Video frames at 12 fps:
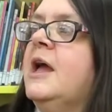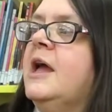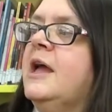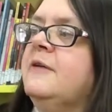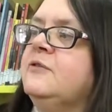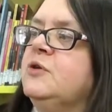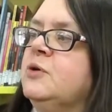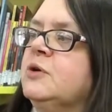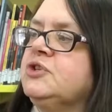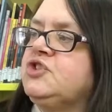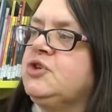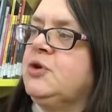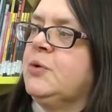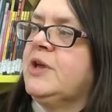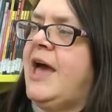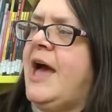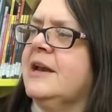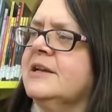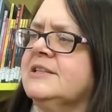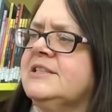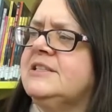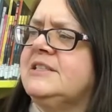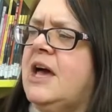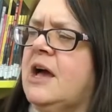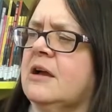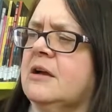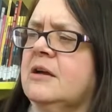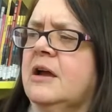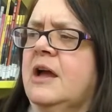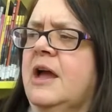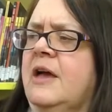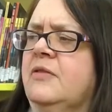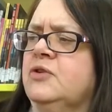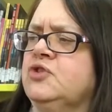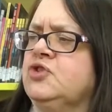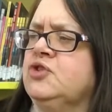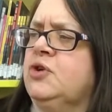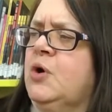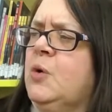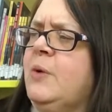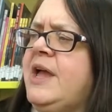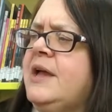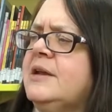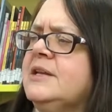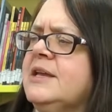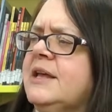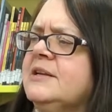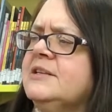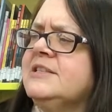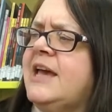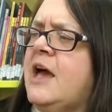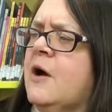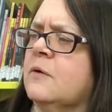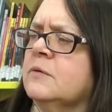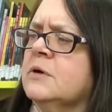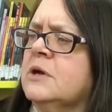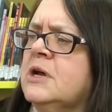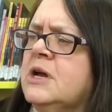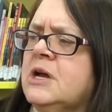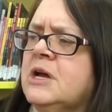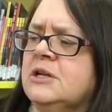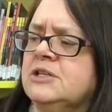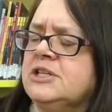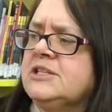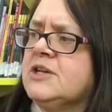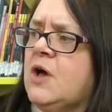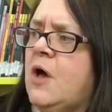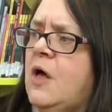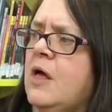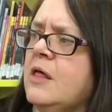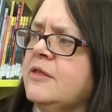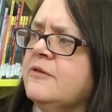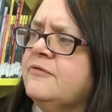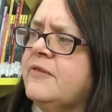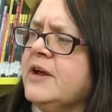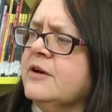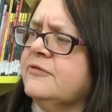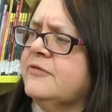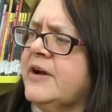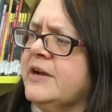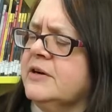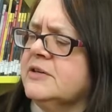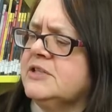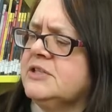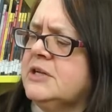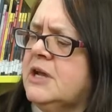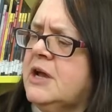If your snow cat is stuck and there's no way to get it down, just call the firefighters.